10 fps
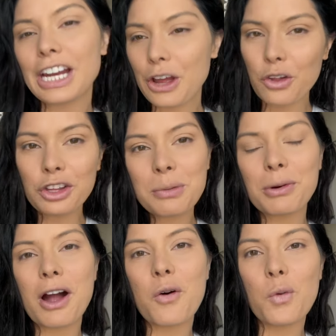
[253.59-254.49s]
I only
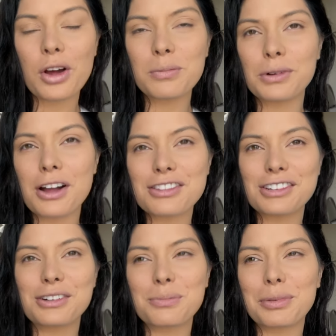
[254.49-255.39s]
brought one
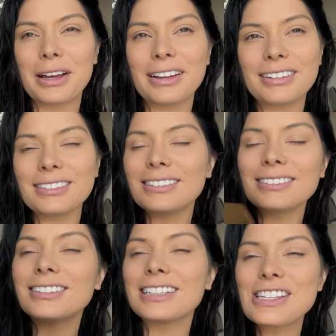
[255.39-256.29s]
bronzer, but
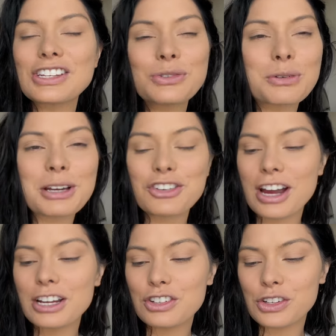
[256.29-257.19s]
it's just one of my
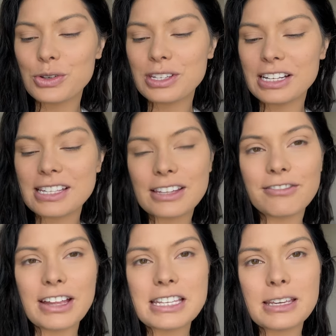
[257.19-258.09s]
tried and trues, and it's the
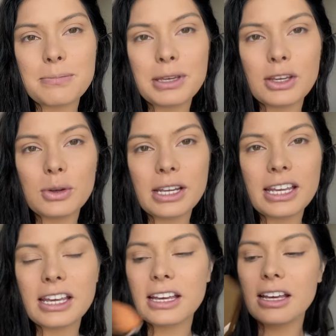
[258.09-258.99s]
Fenty
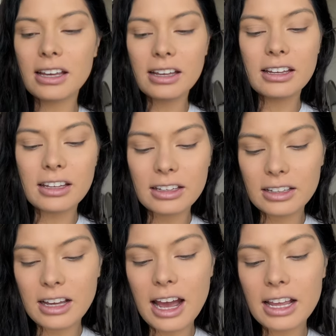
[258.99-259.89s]
Beauty
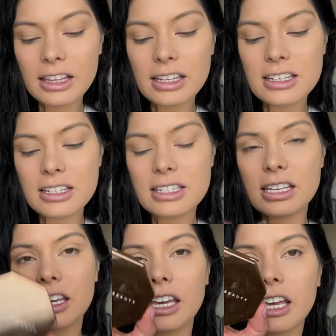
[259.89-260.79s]
Island
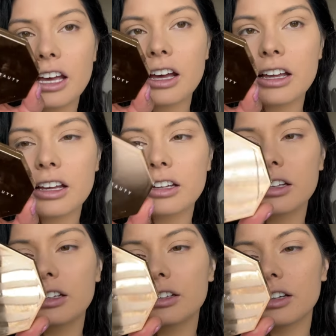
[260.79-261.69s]
Ting
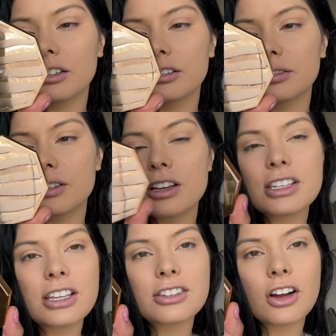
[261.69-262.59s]

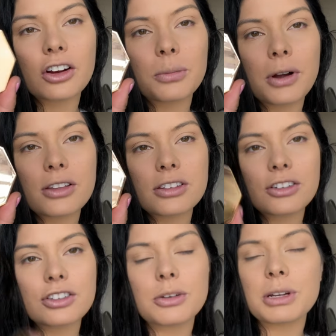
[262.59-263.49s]
Sunstalker
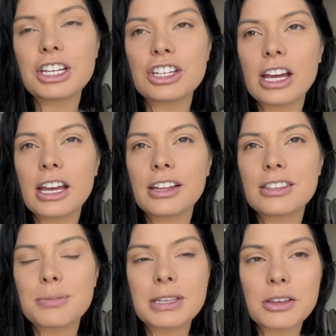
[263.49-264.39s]
Bronzer. So many
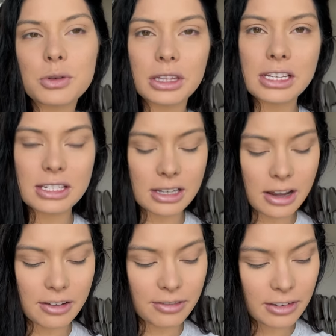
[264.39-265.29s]
shades, obsessed with this stuff.